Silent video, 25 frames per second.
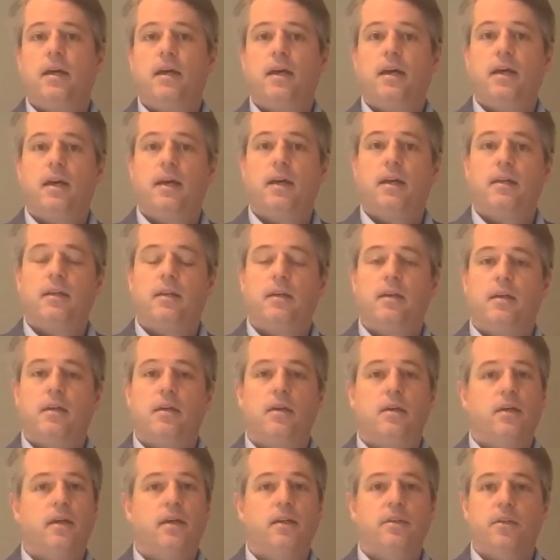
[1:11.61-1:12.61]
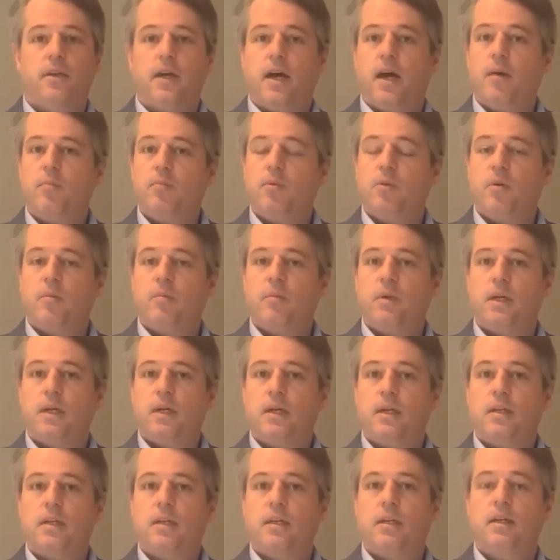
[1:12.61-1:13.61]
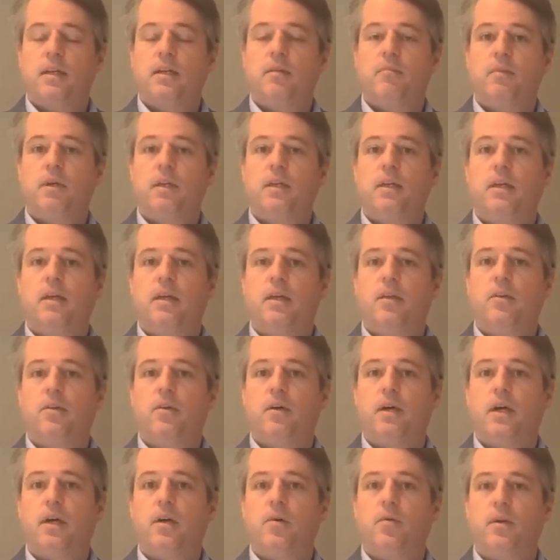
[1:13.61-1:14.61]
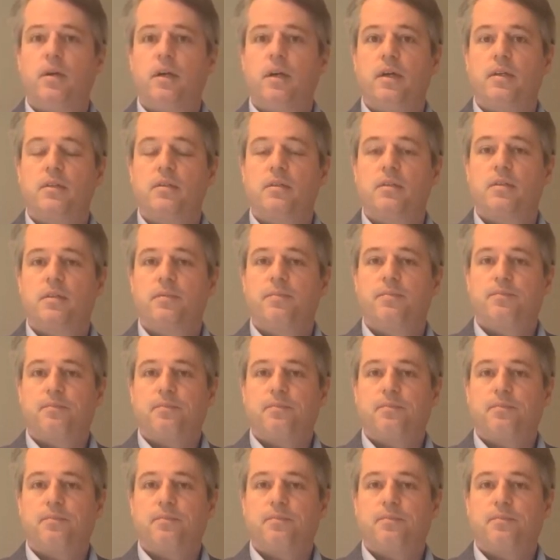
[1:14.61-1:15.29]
and the abdomen, and many other areas.